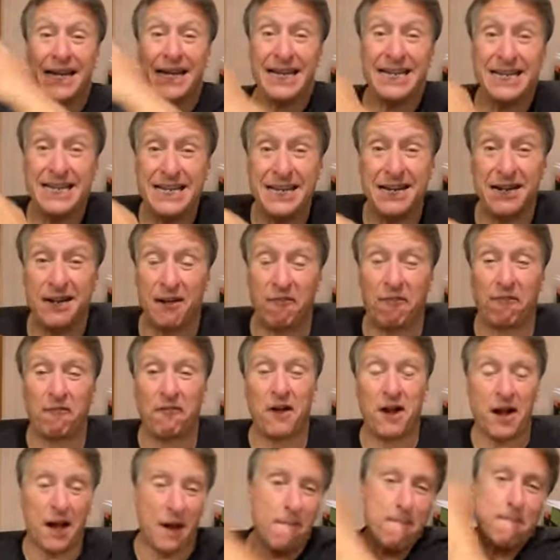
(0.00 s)
He needed a
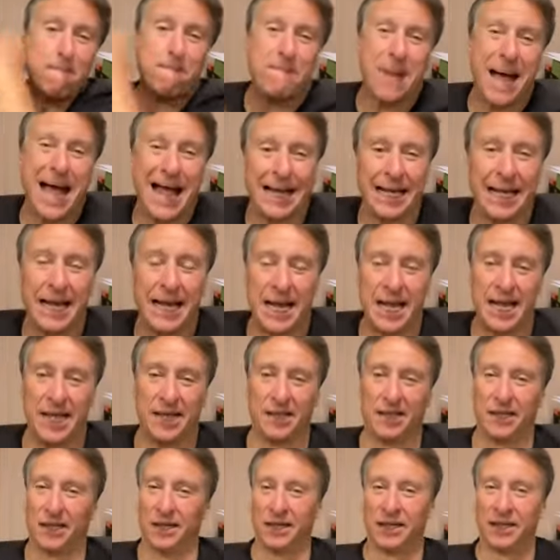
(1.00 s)
fucking
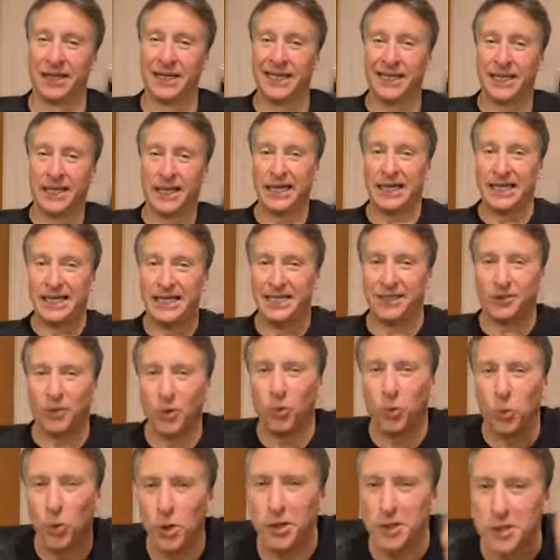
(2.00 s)
backhander. He
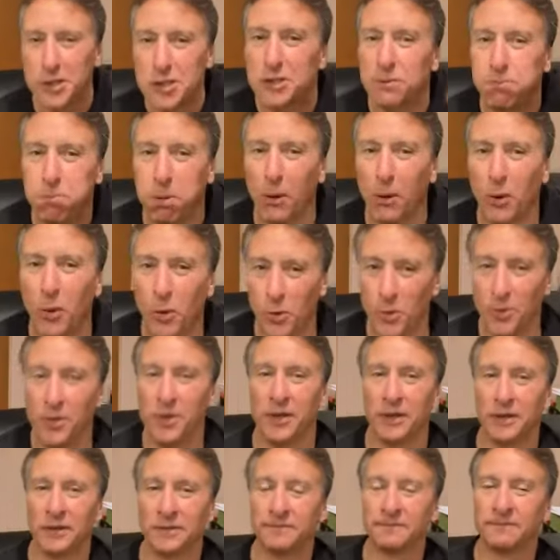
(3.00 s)
needed the wooden
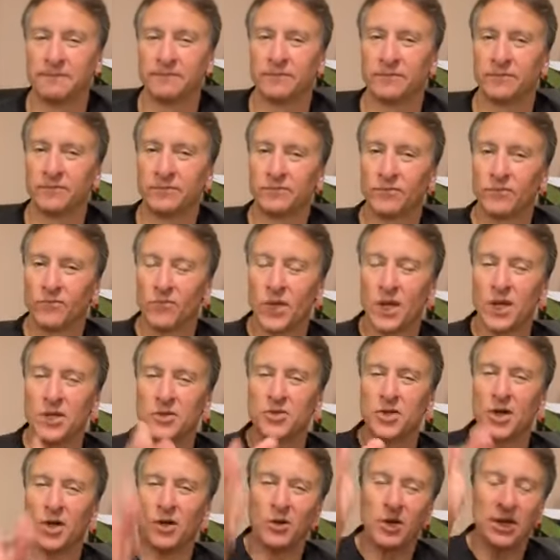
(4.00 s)
spoon.
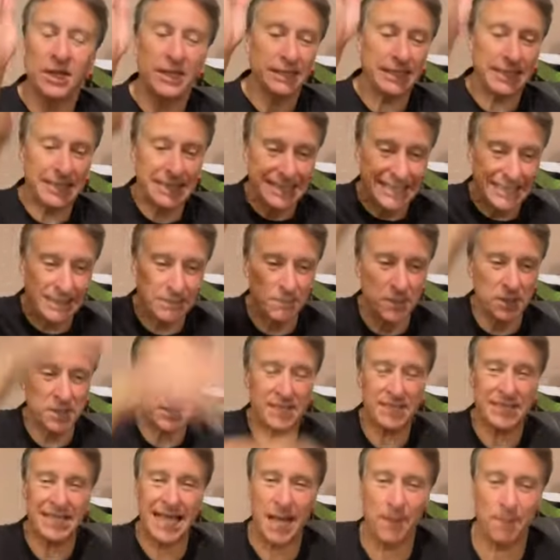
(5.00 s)
So, this is
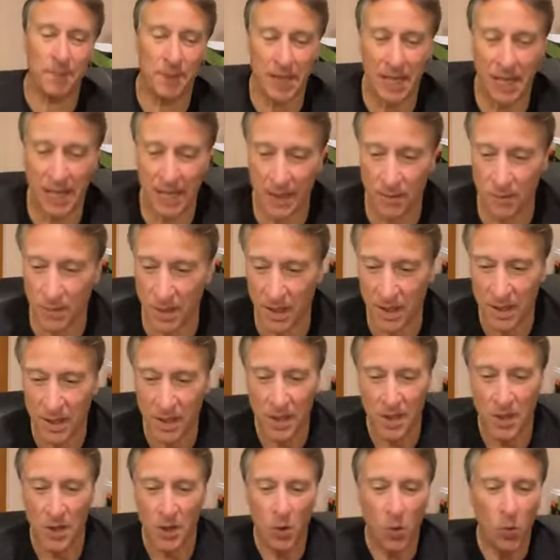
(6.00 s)
Mrs. Oppenheimer.
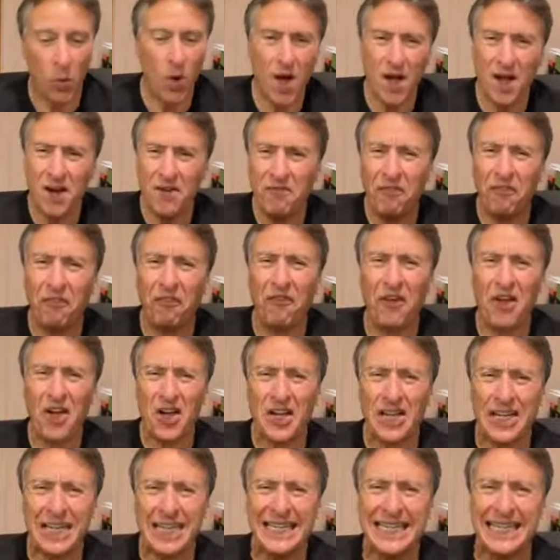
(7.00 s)
One
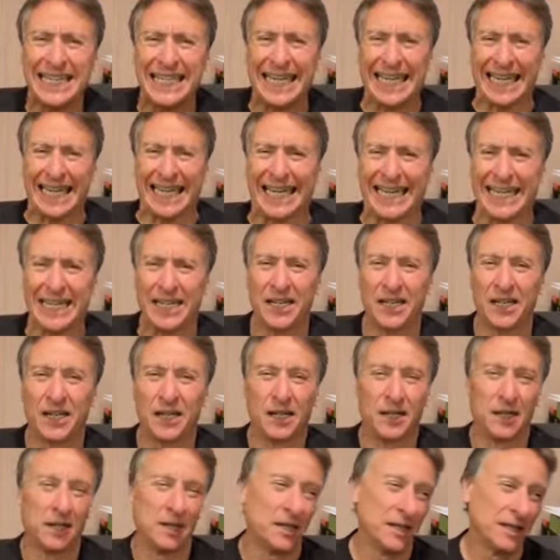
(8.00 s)
fucking kid.
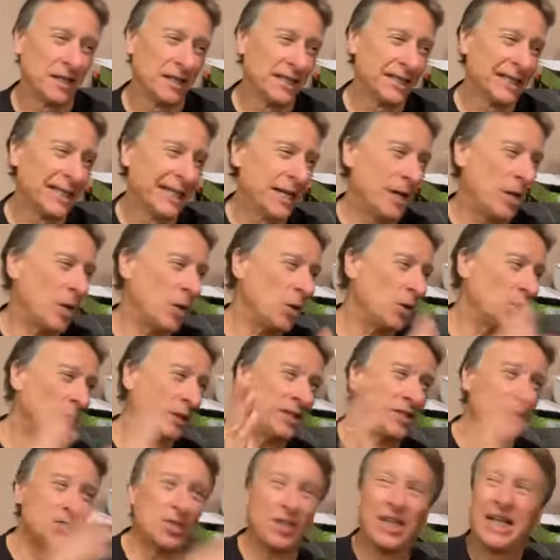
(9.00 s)

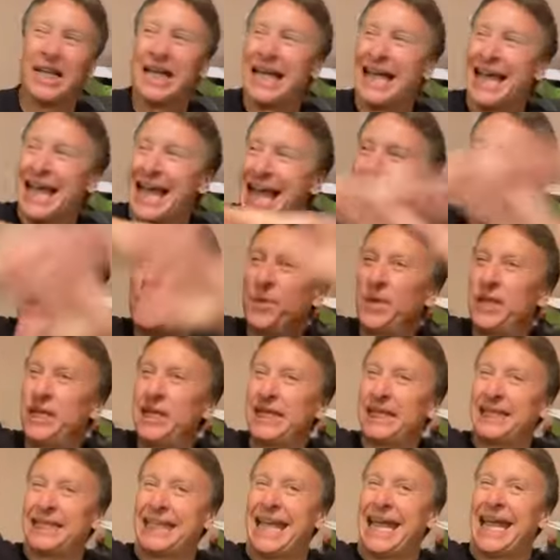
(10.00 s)
Holy shit. How
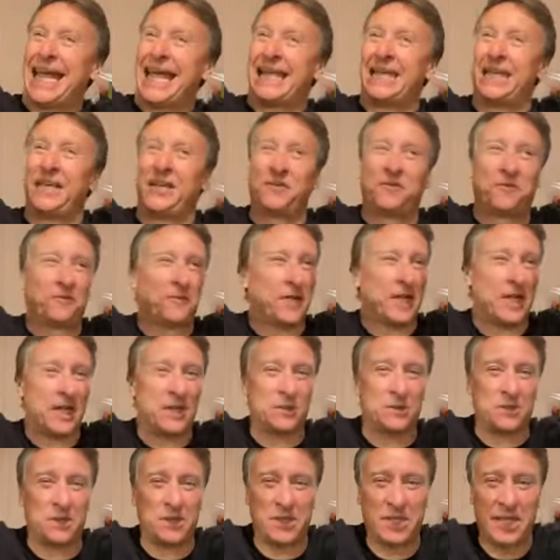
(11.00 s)
many Italian
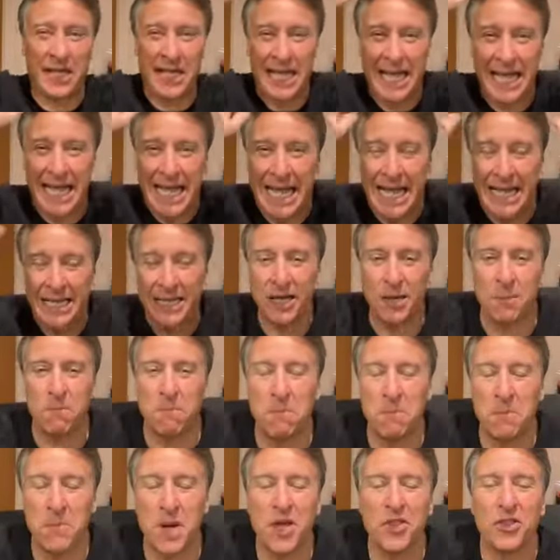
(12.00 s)
families? The
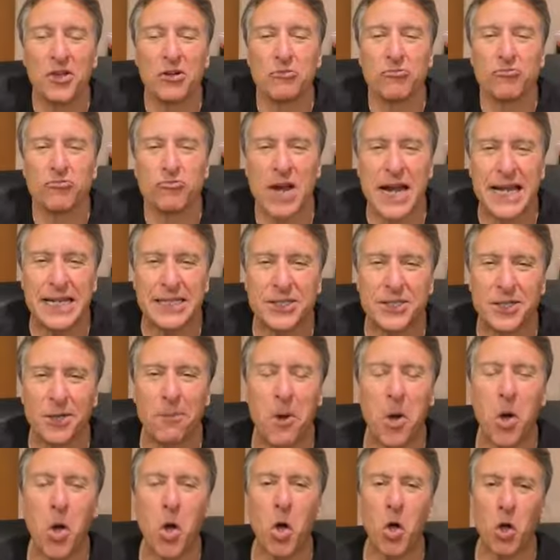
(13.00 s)
mother raised
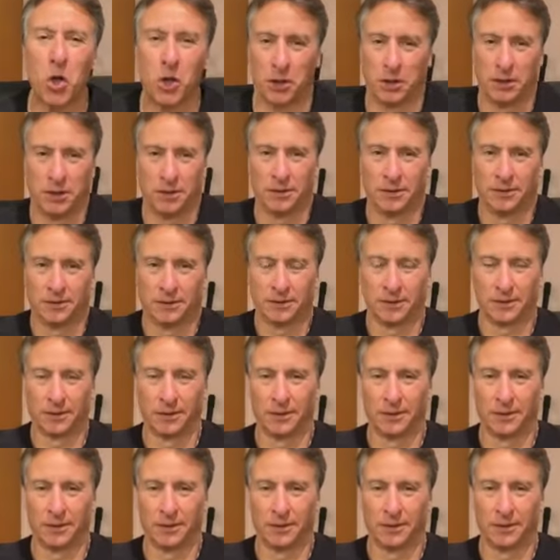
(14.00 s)
them all.